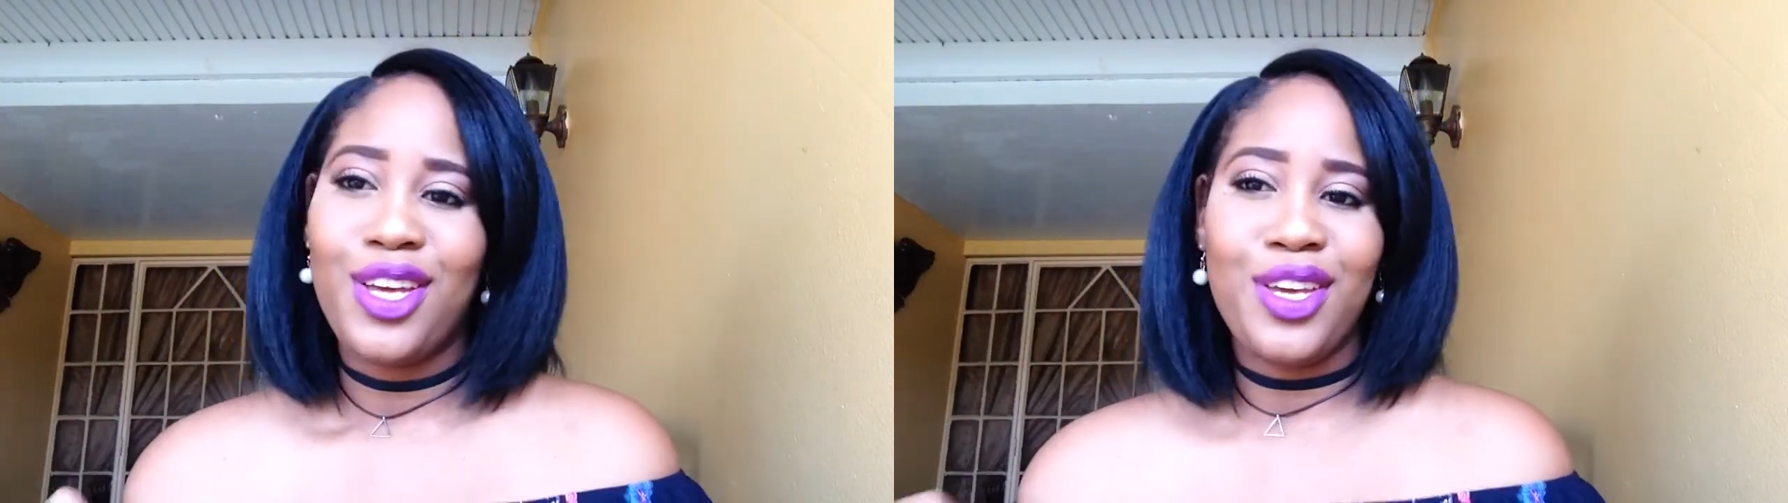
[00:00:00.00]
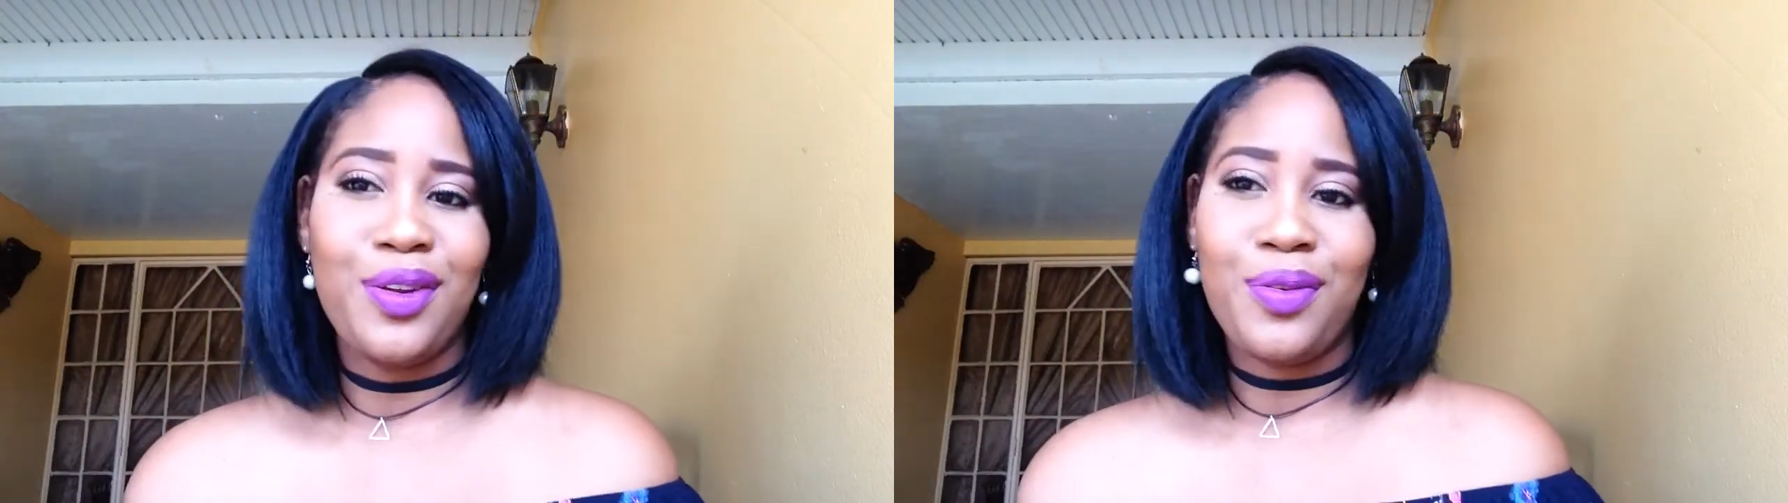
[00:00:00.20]

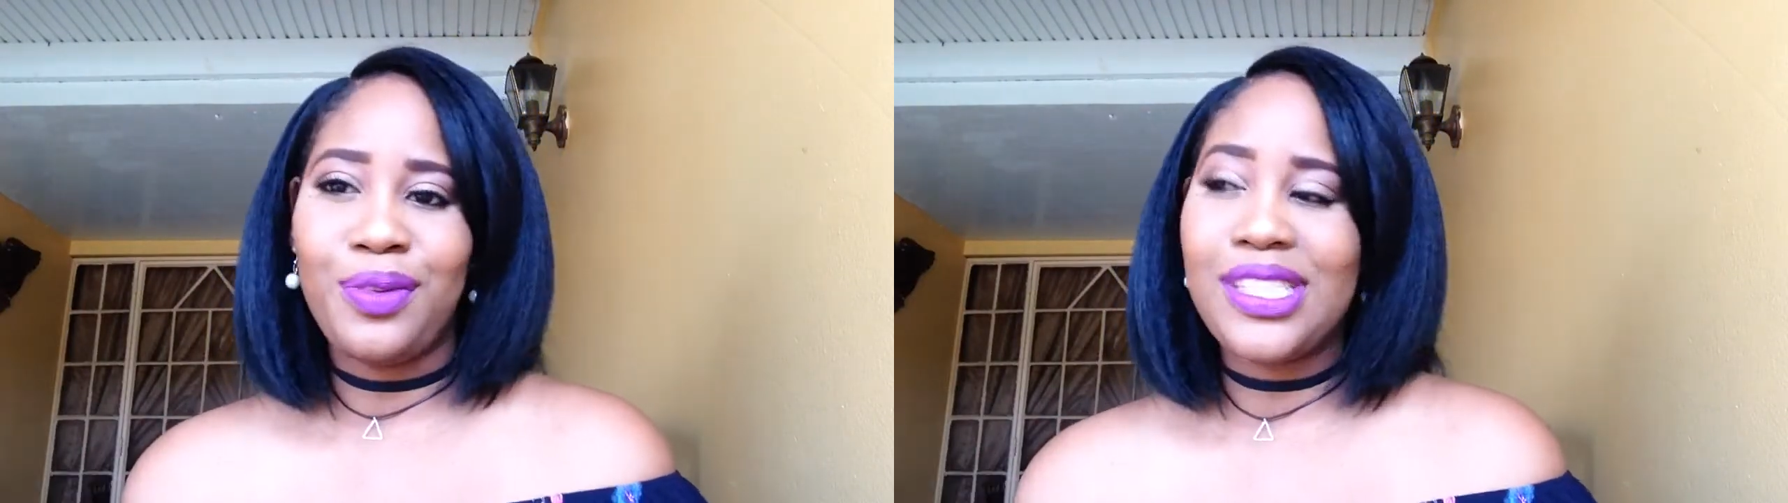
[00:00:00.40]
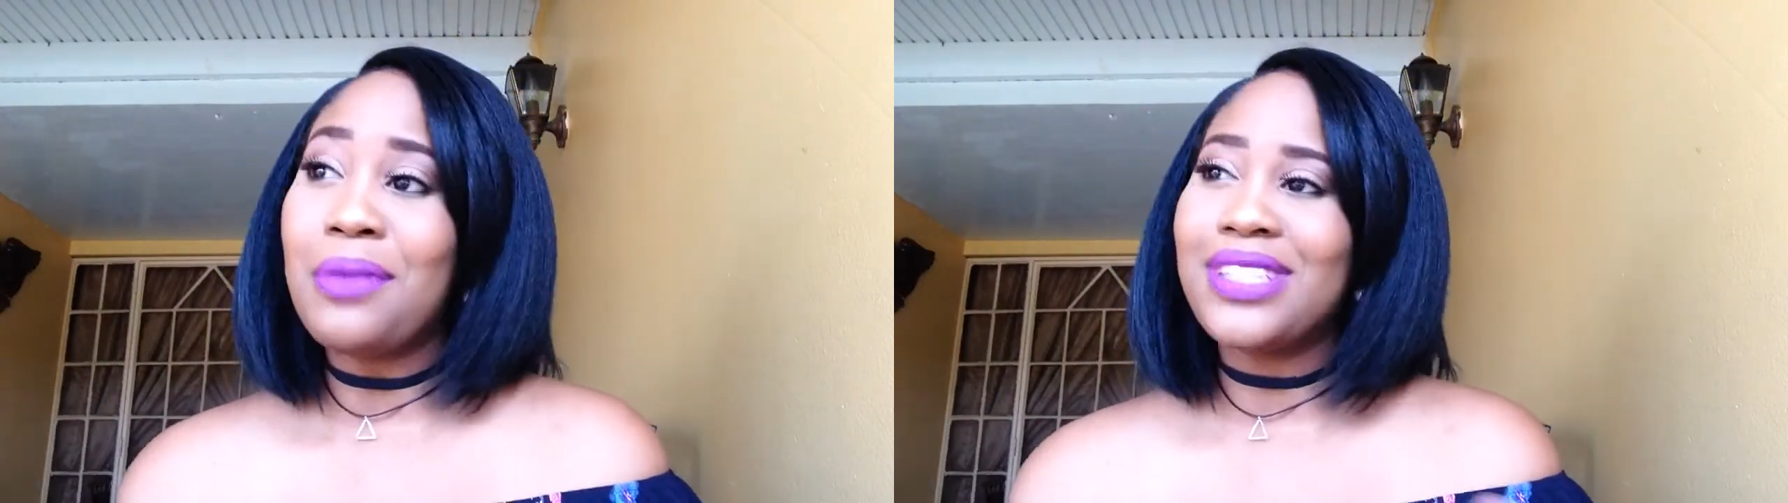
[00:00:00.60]
you know,
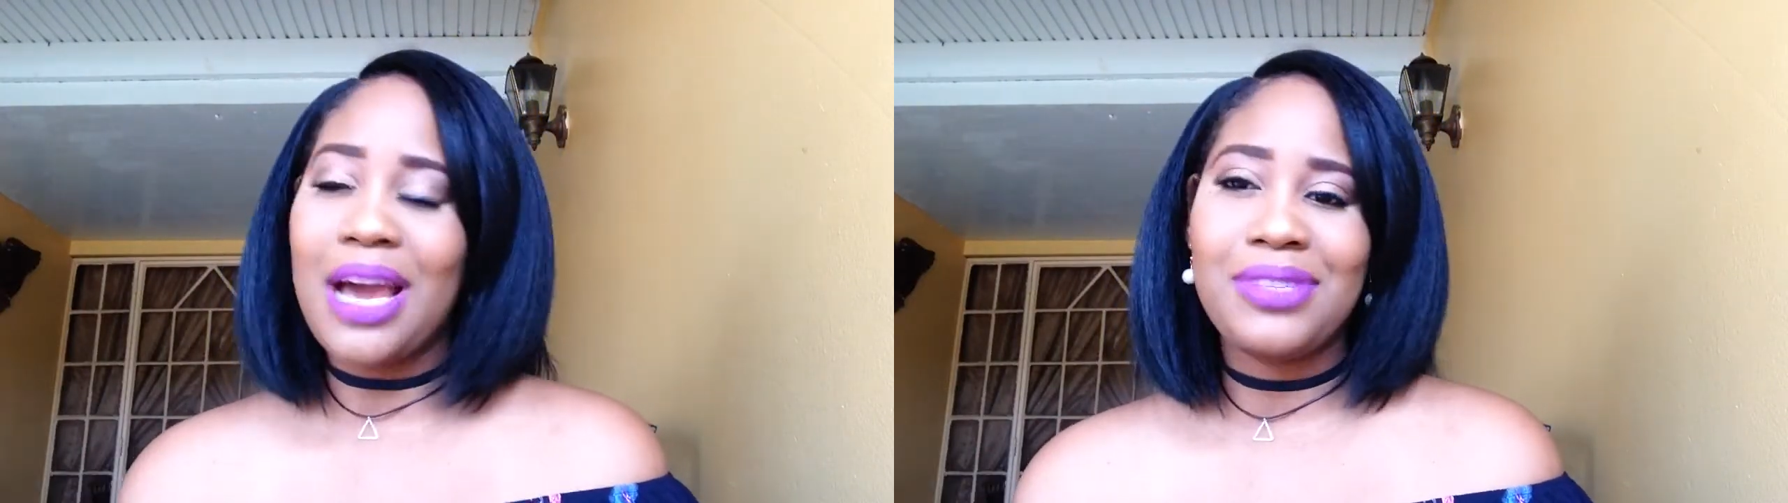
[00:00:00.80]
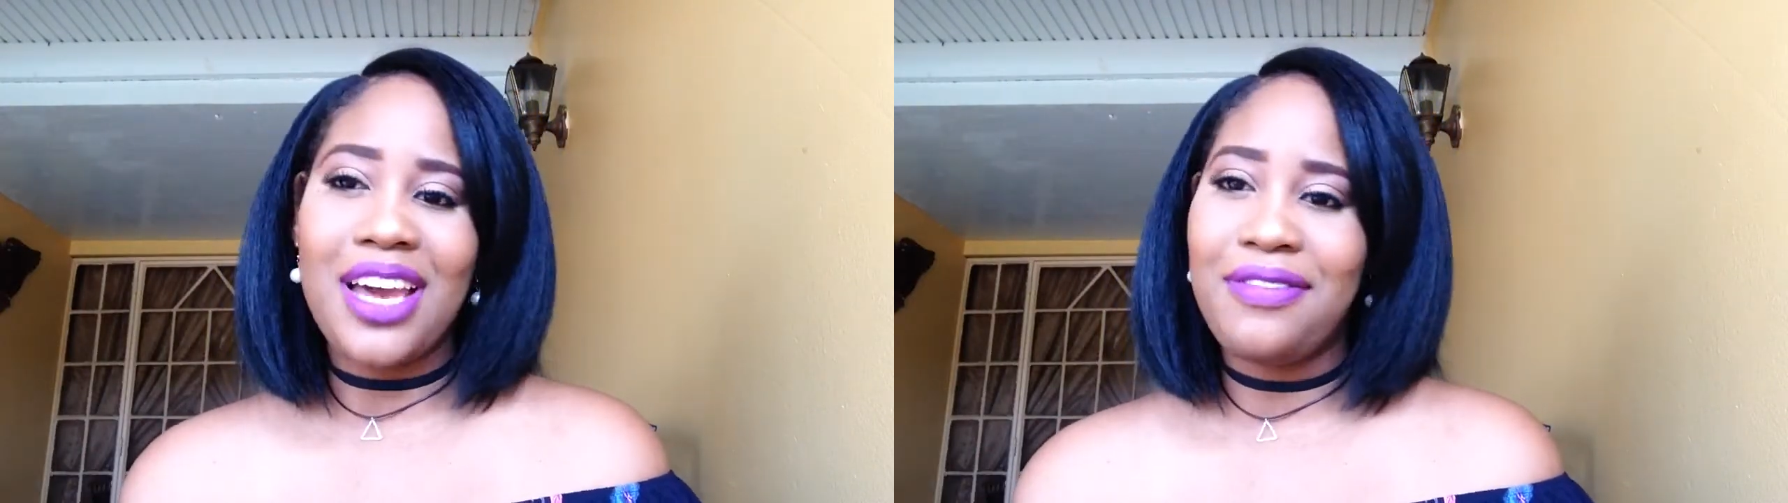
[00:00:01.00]

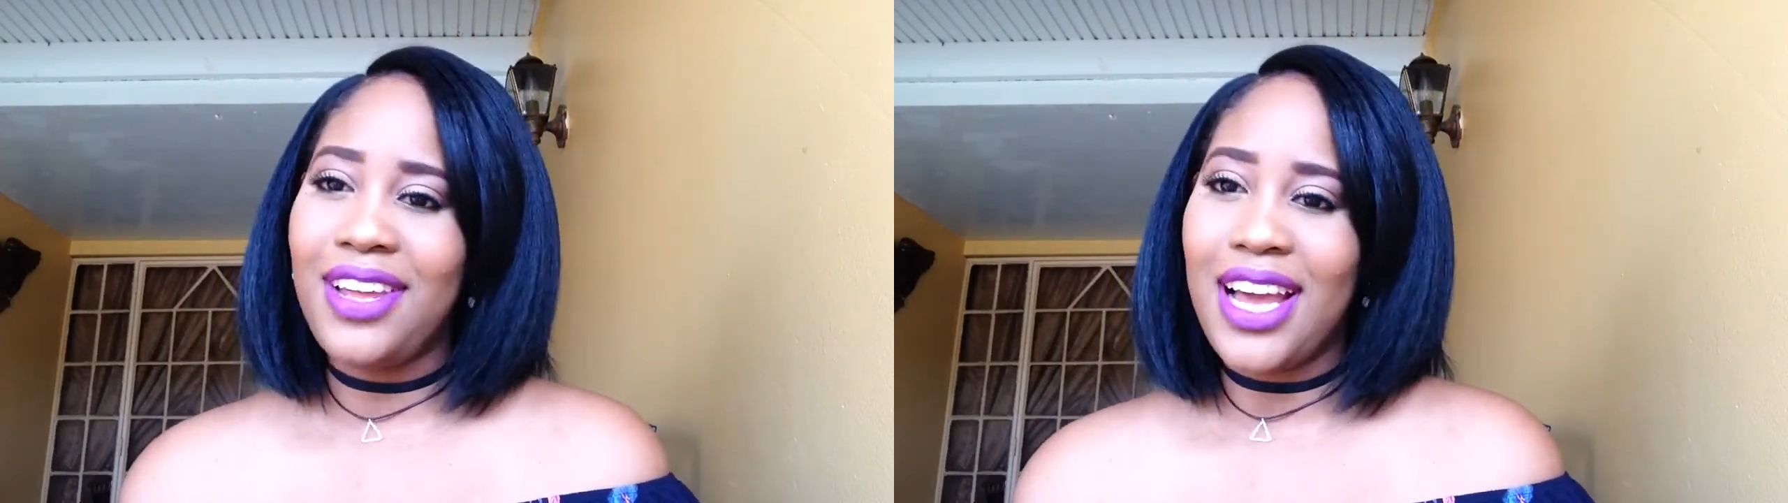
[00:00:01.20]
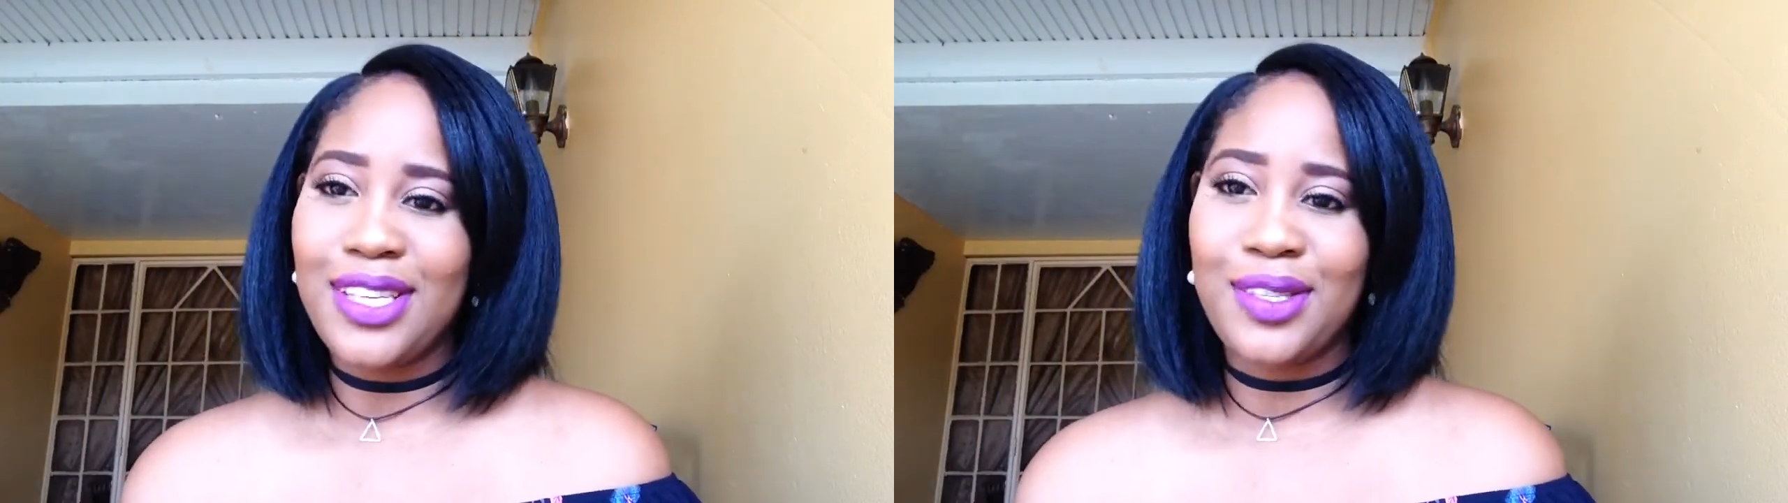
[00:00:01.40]
sometimes I
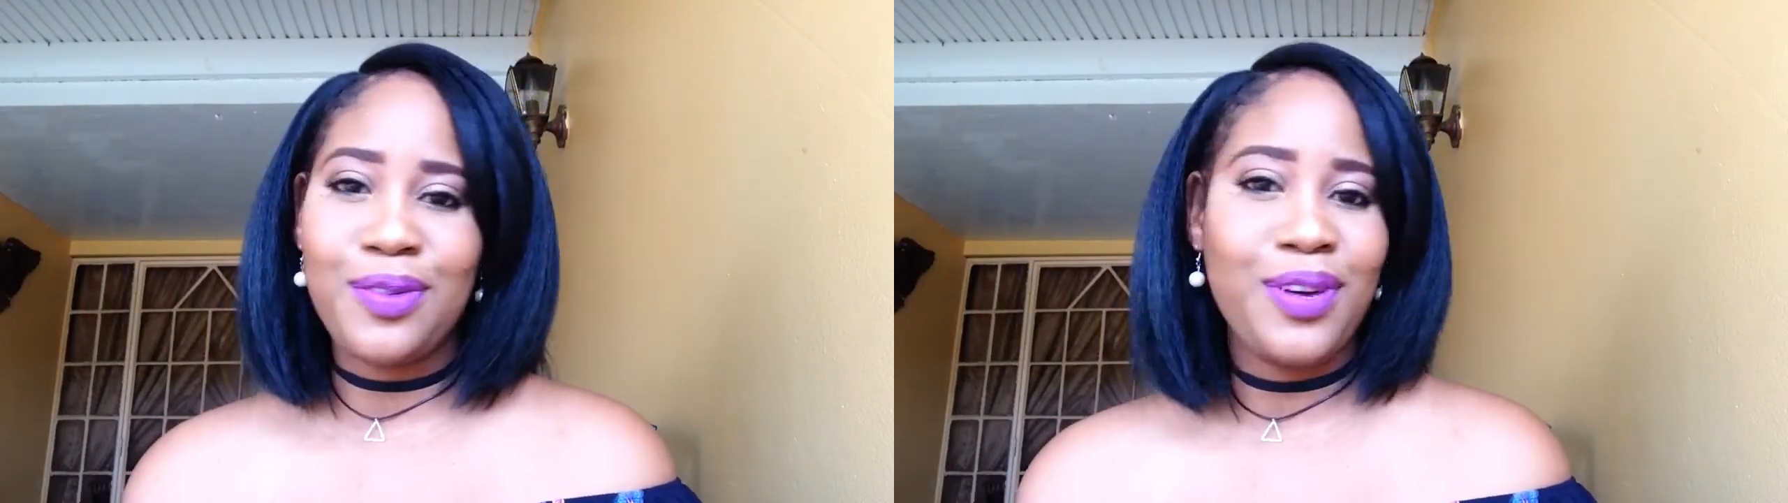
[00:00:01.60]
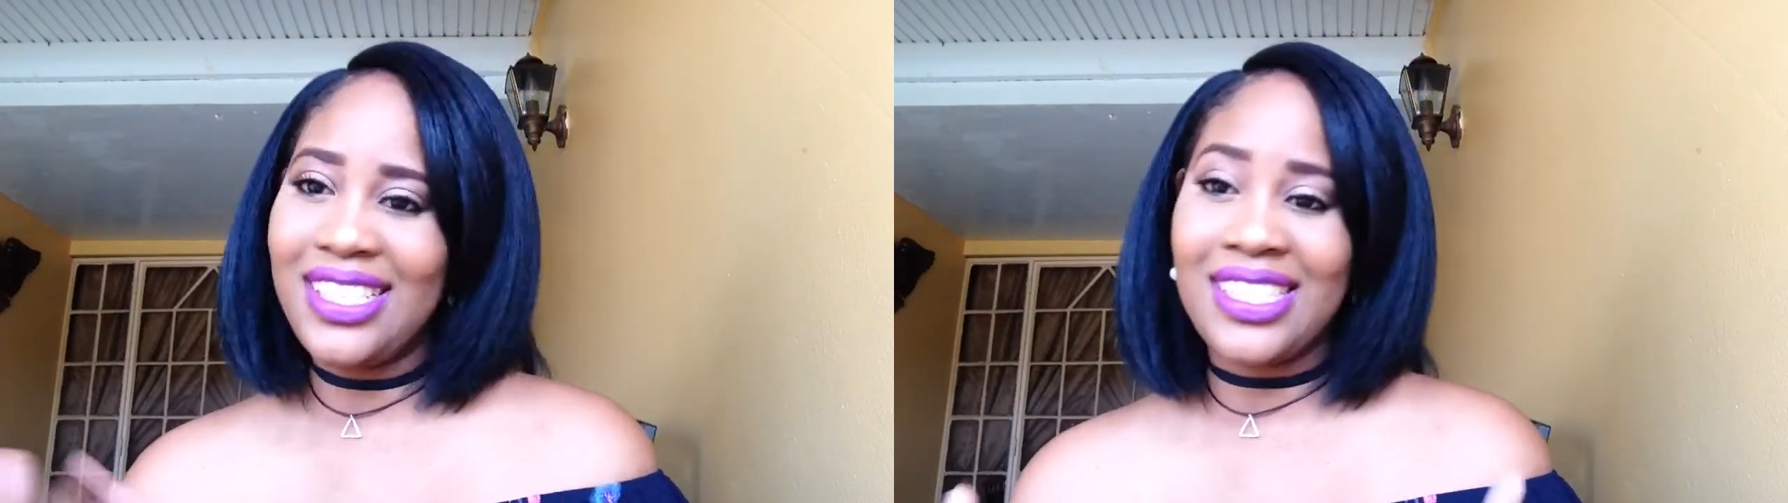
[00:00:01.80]
feel as though it